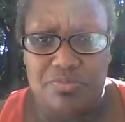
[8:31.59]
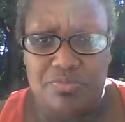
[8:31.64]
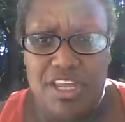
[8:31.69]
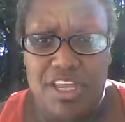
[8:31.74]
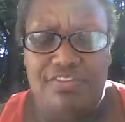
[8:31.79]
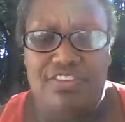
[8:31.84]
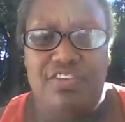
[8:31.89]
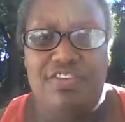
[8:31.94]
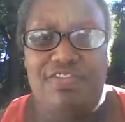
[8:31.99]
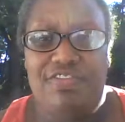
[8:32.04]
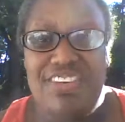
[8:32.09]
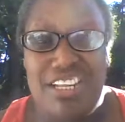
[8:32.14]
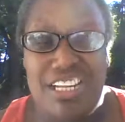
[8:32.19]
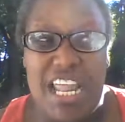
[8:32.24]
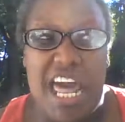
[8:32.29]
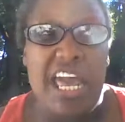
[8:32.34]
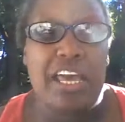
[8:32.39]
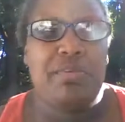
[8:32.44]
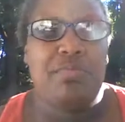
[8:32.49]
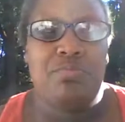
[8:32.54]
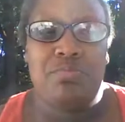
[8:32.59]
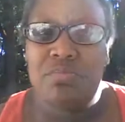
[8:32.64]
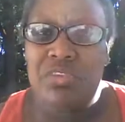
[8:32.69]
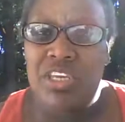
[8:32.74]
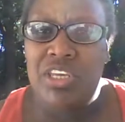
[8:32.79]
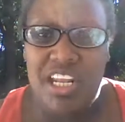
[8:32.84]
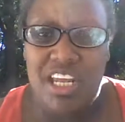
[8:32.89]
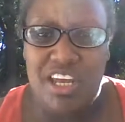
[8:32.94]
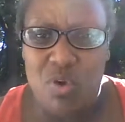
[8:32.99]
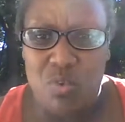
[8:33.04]
If you feel like
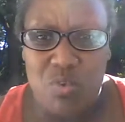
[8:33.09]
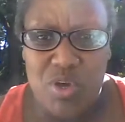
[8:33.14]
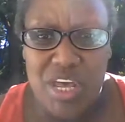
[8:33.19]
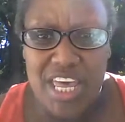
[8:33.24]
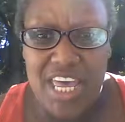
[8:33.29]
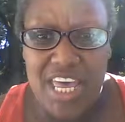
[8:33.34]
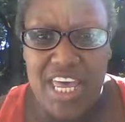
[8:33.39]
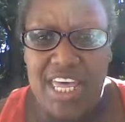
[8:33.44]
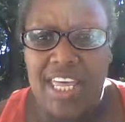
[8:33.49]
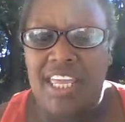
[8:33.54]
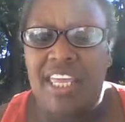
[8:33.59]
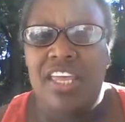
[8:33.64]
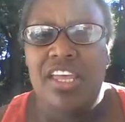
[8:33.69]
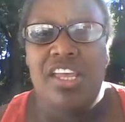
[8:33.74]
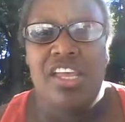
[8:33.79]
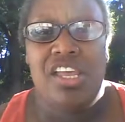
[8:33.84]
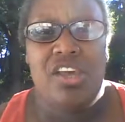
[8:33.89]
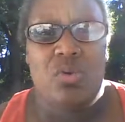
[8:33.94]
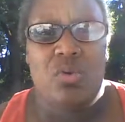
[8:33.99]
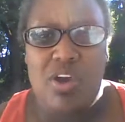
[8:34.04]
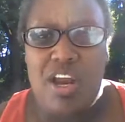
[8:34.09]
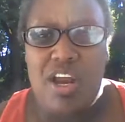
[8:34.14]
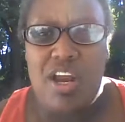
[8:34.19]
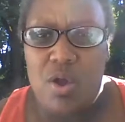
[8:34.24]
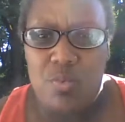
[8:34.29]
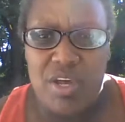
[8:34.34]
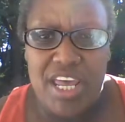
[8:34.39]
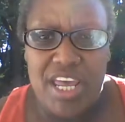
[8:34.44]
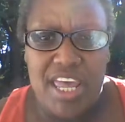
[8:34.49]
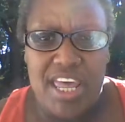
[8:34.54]
getting a wig, wear a
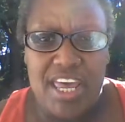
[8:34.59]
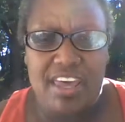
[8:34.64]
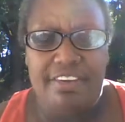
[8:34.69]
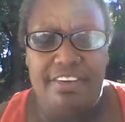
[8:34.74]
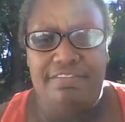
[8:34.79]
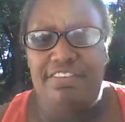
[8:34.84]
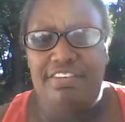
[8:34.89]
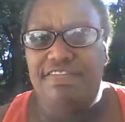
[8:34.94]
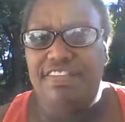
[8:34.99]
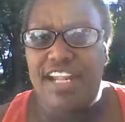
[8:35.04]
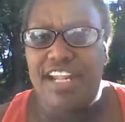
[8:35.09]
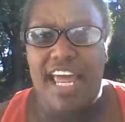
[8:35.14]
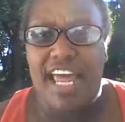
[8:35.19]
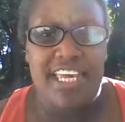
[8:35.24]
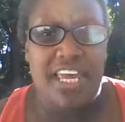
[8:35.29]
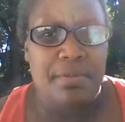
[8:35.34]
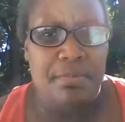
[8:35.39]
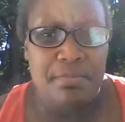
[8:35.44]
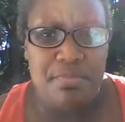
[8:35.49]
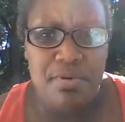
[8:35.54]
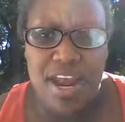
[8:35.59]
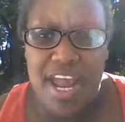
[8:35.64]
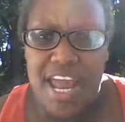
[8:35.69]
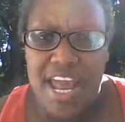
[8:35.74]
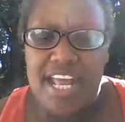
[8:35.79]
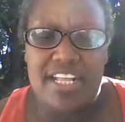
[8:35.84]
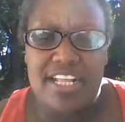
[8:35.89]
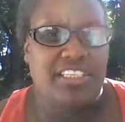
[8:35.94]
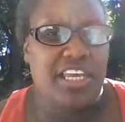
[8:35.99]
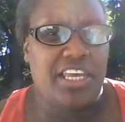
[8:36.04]
wig. If you feel like getting
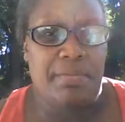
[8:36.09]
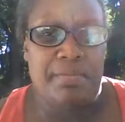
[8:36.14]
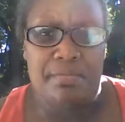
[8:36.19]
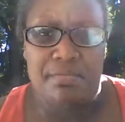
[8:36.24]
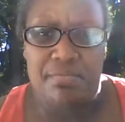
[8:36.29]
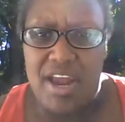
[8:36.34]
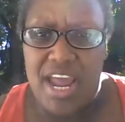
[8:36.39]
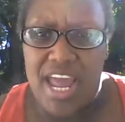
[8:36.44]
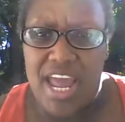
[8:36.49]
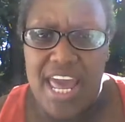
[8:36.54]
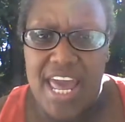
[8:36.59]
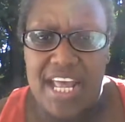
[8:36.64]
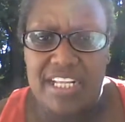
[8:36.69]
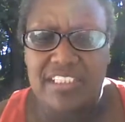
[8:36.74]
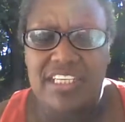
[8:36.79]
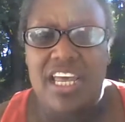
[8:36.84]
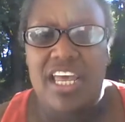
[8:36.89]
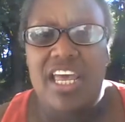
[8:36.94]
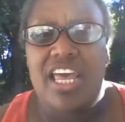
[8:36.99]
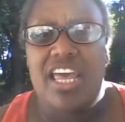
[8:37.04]
braids, getting braids.